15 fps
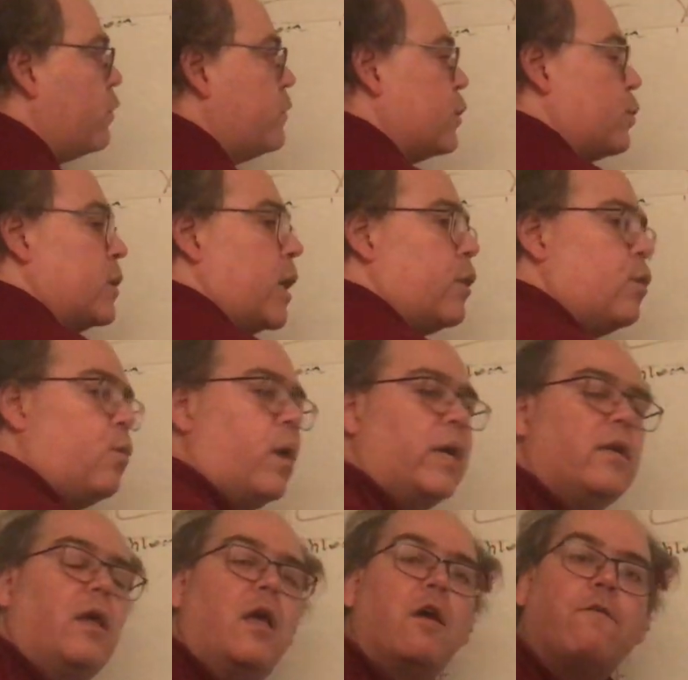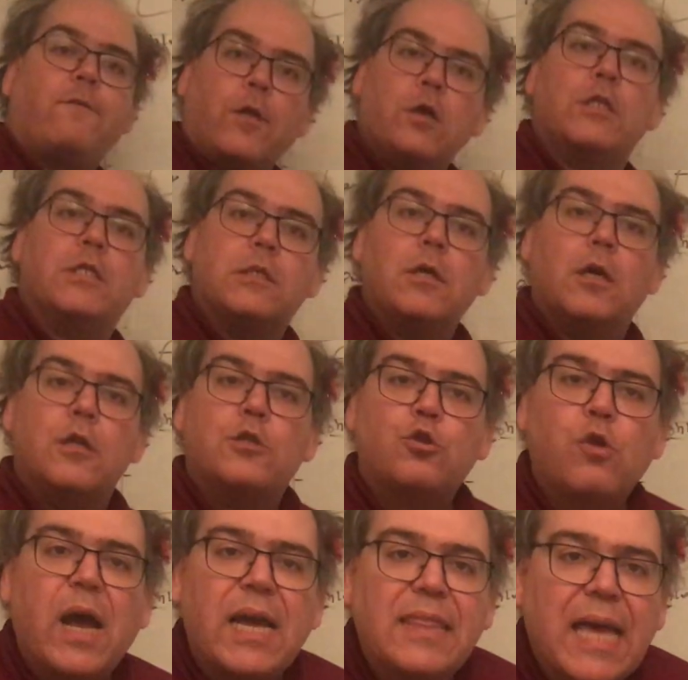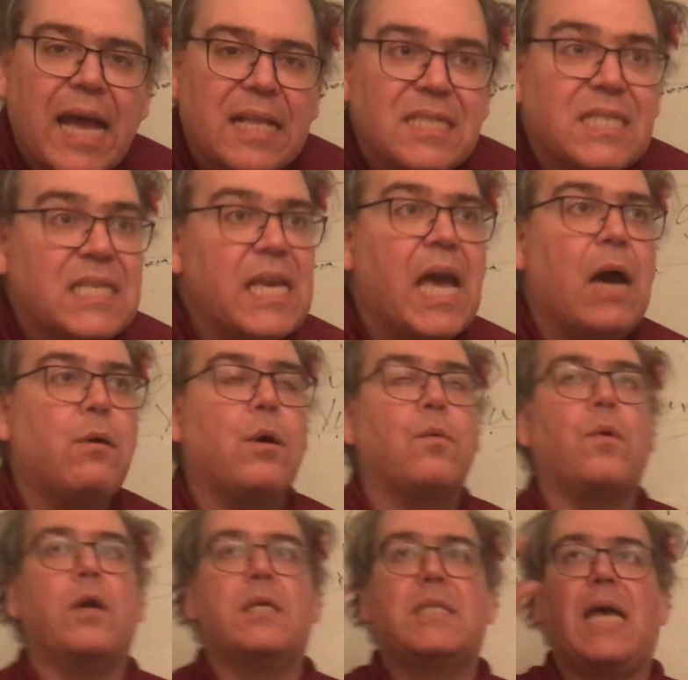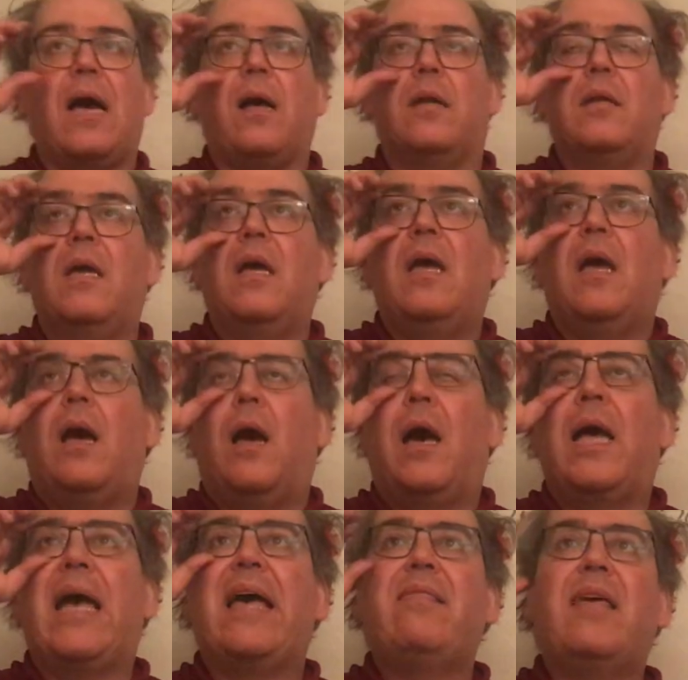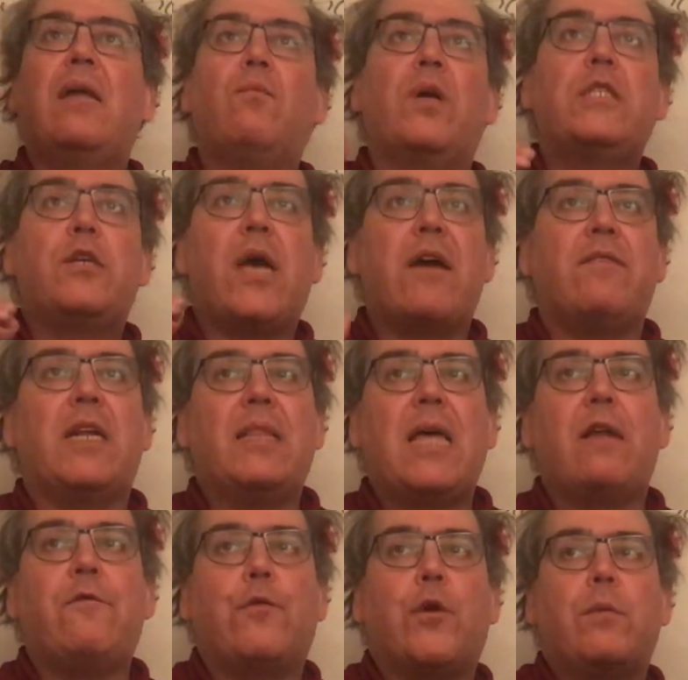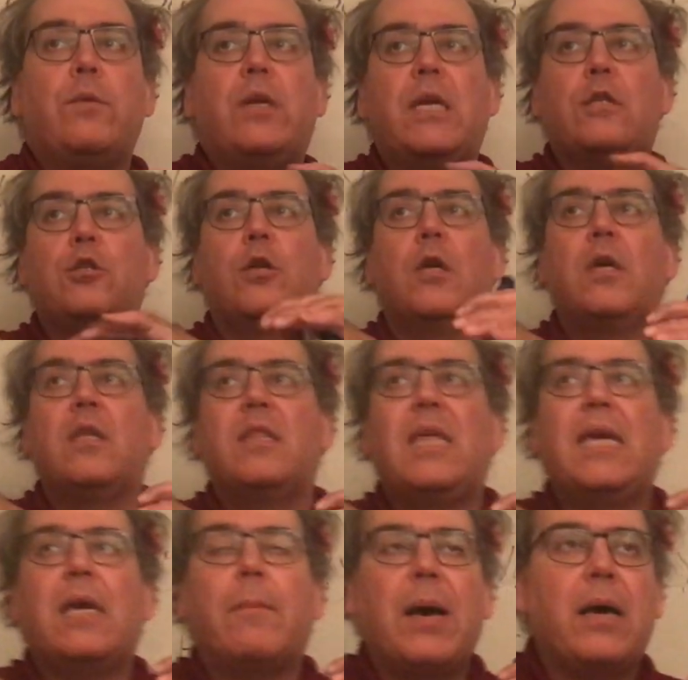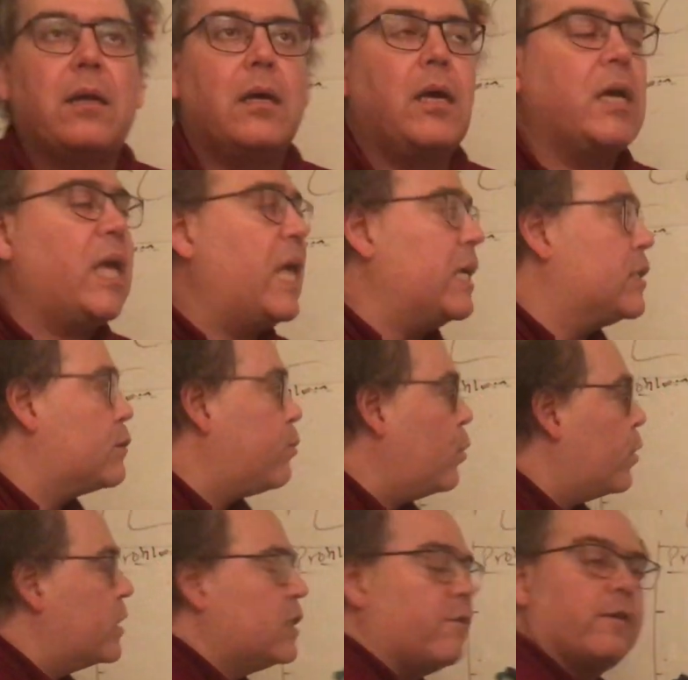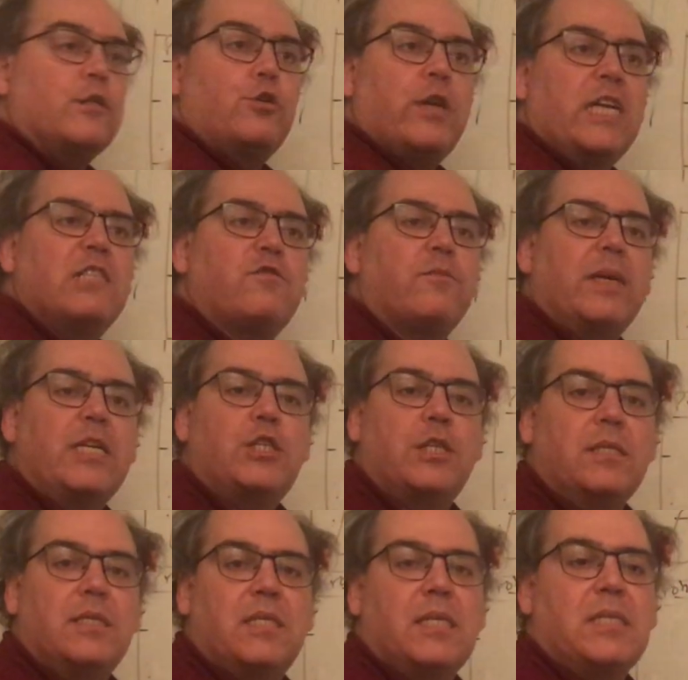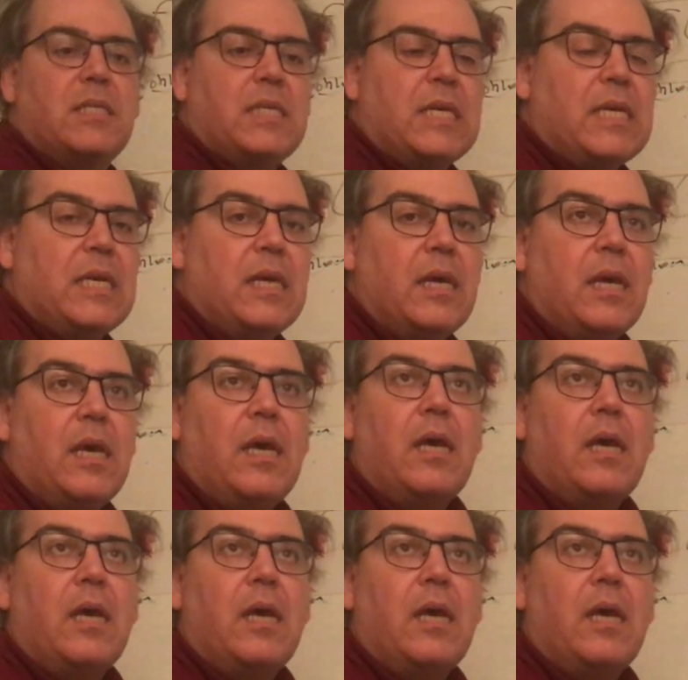move to another one, first try that, see how it works out. Uh, and then once you have it in that form, you can think about, explore different transformations to see